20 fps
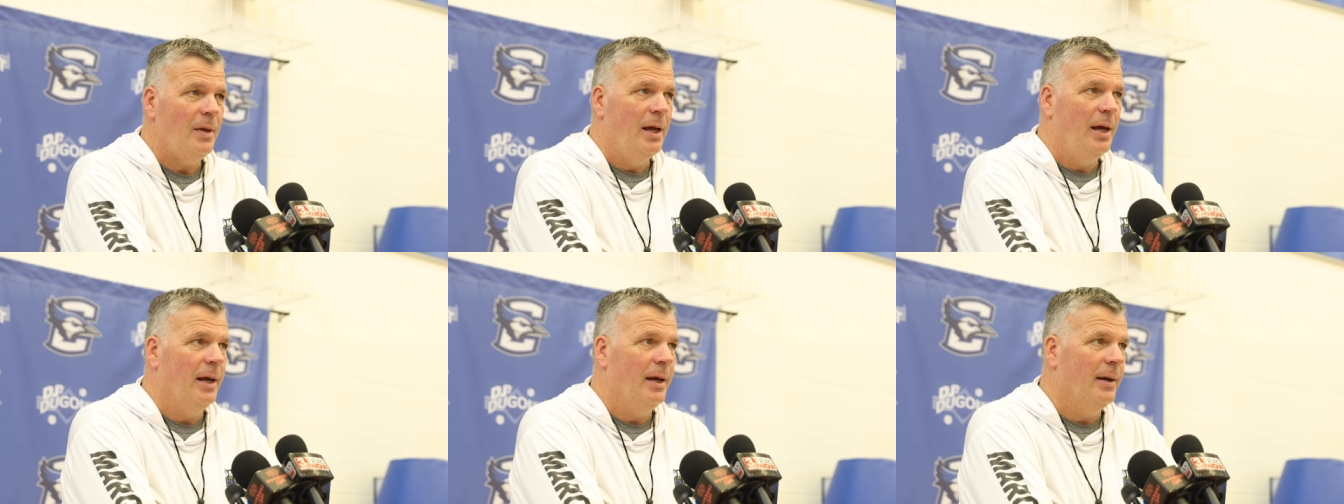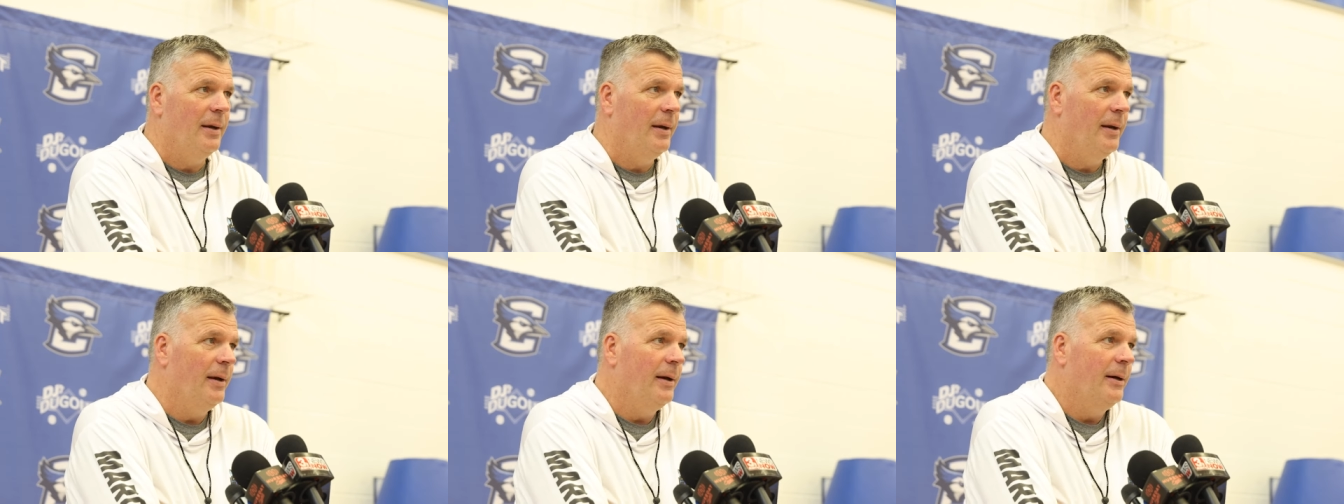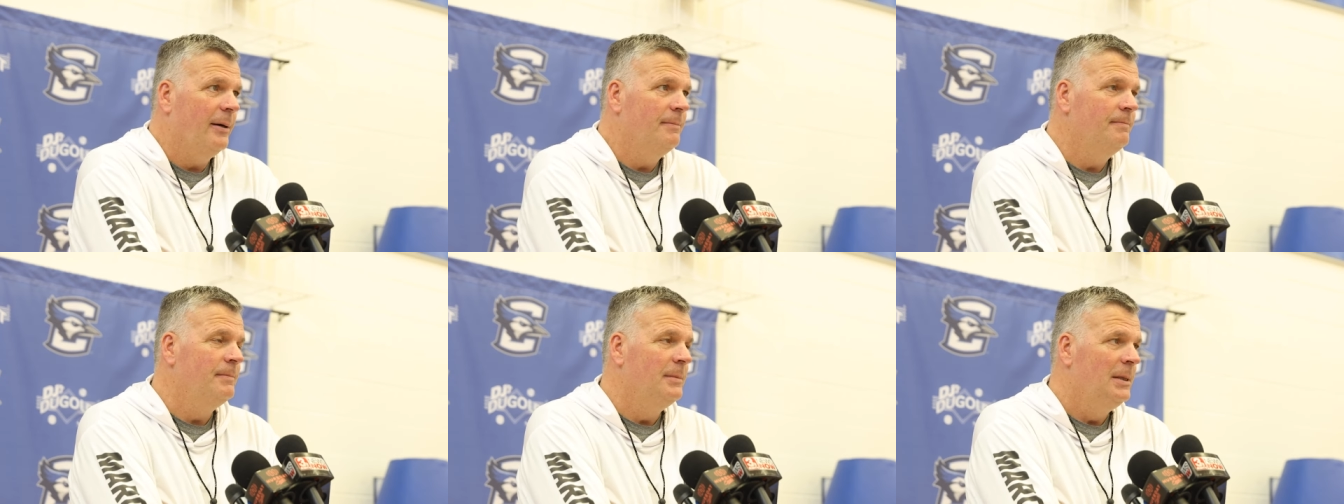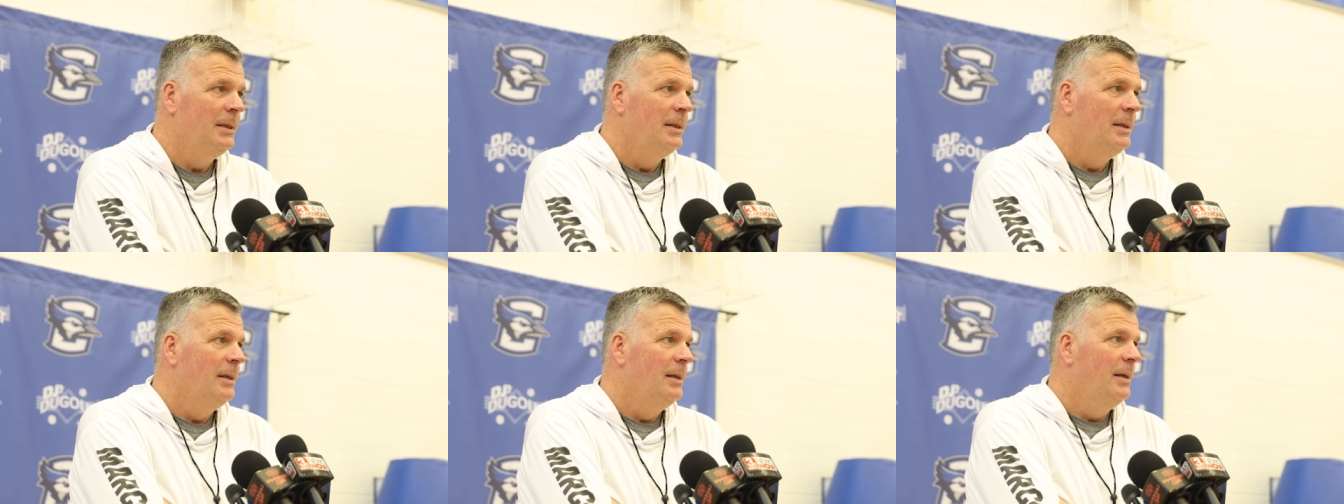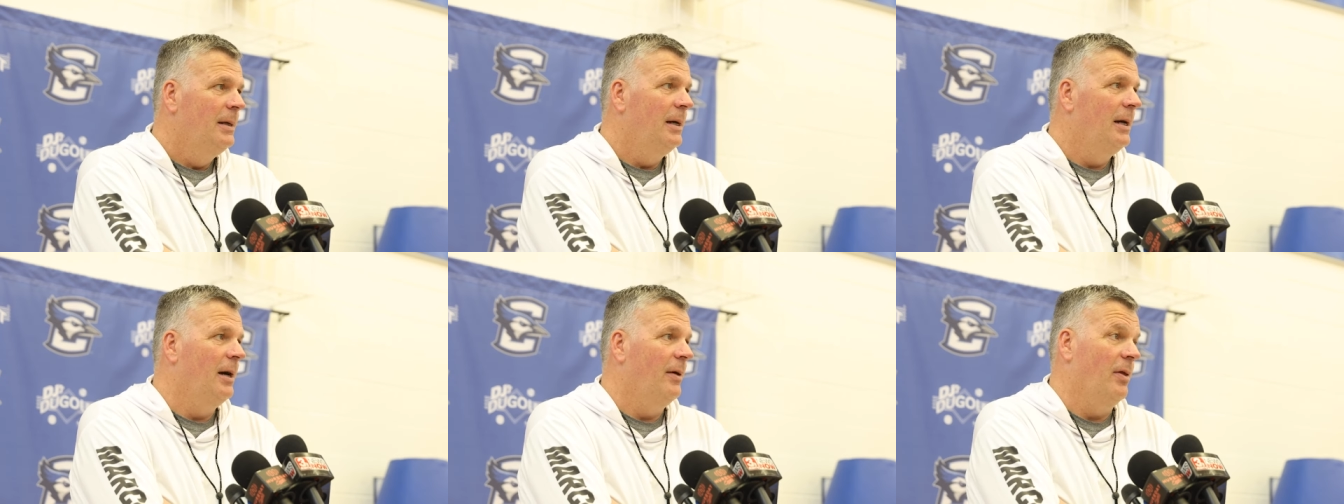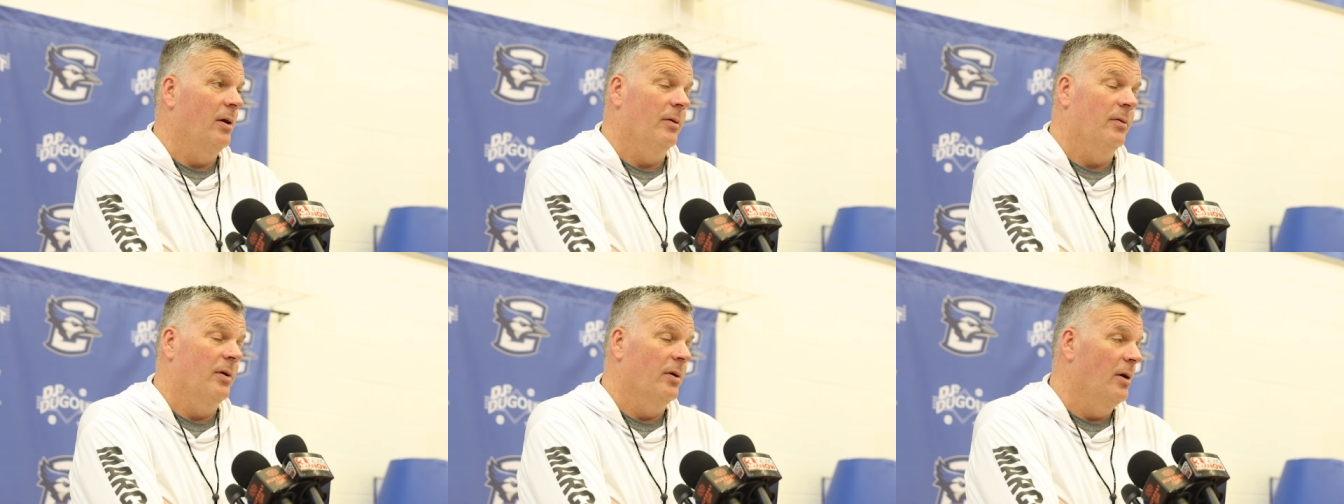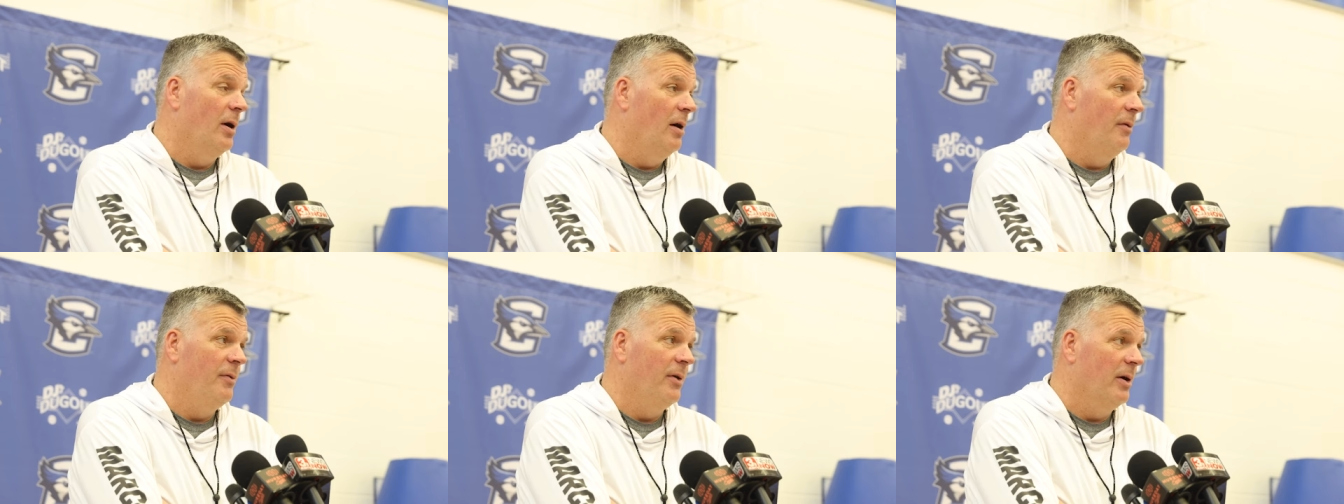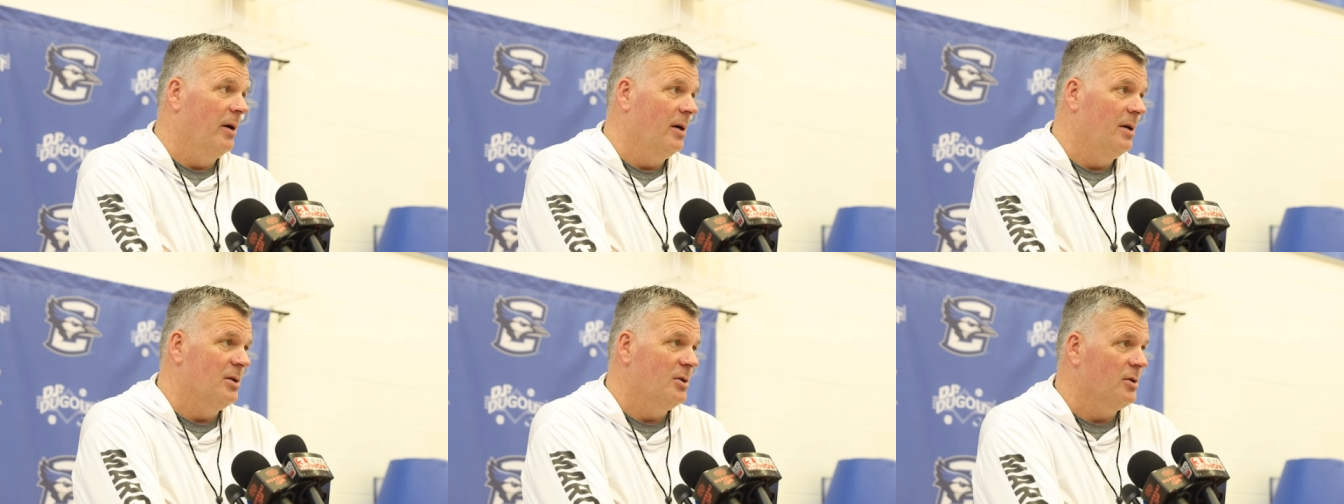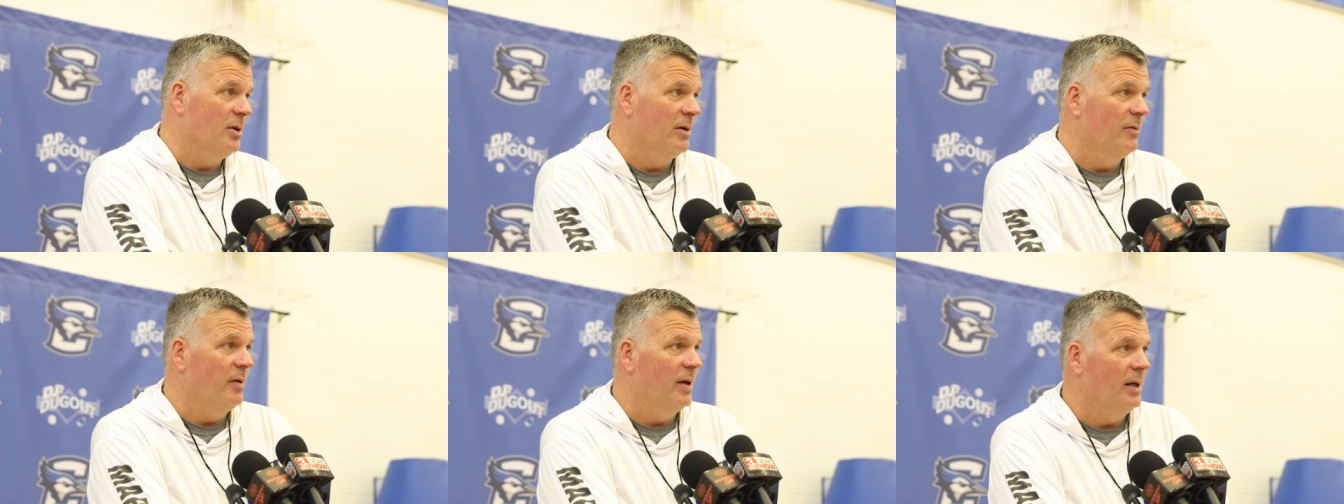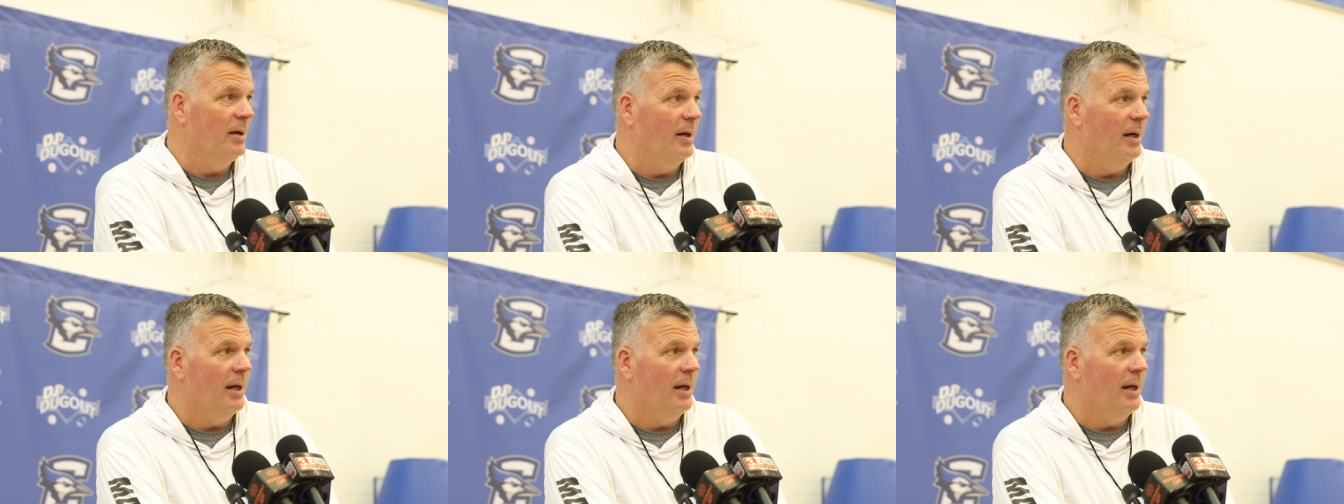and they're all very deserving,